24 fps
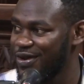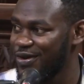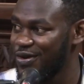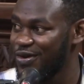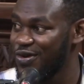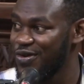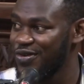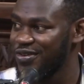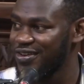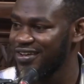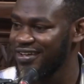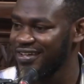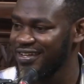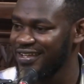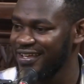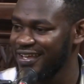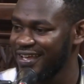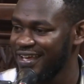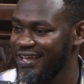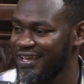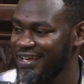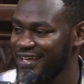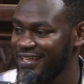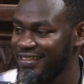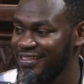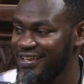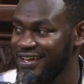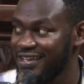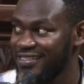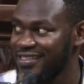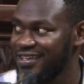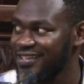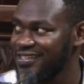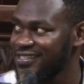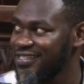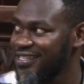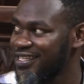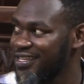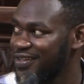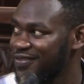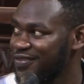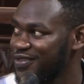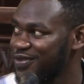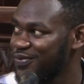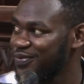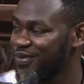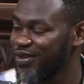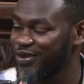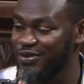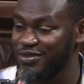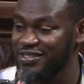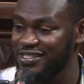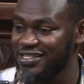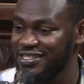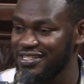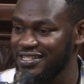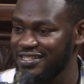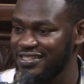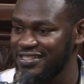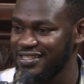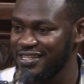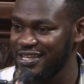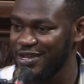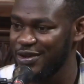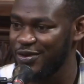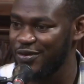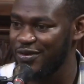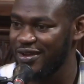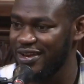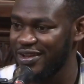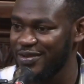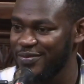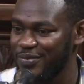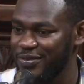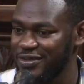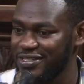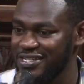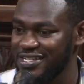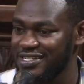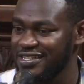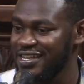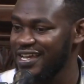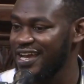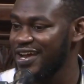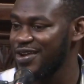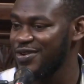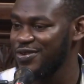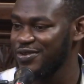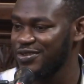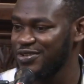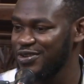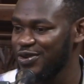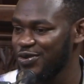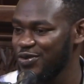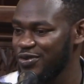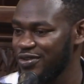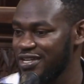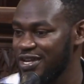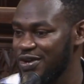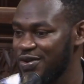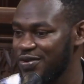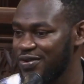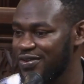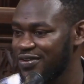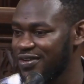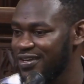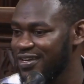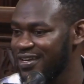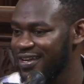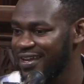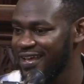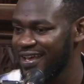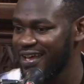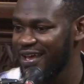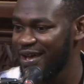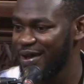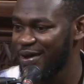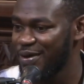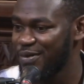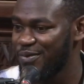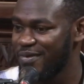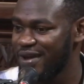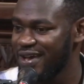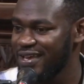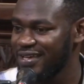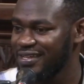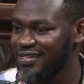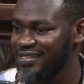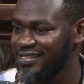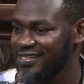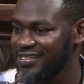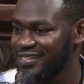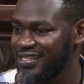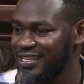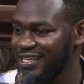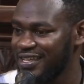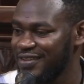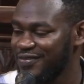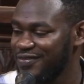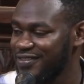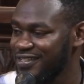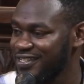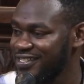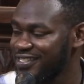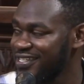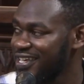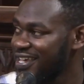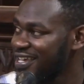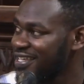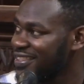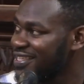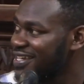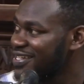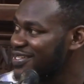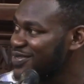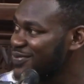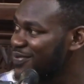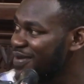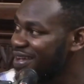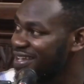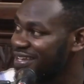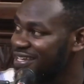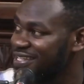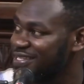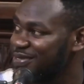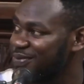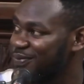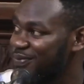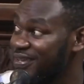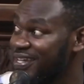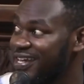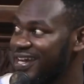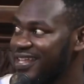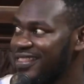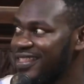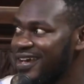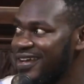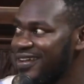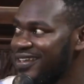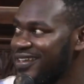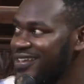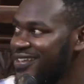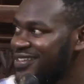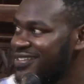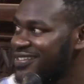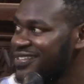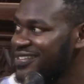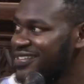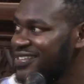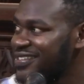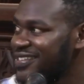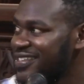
on the other's gift, because it is equally important. I cannot look down on Mike's gift saying that mine is bigger than his.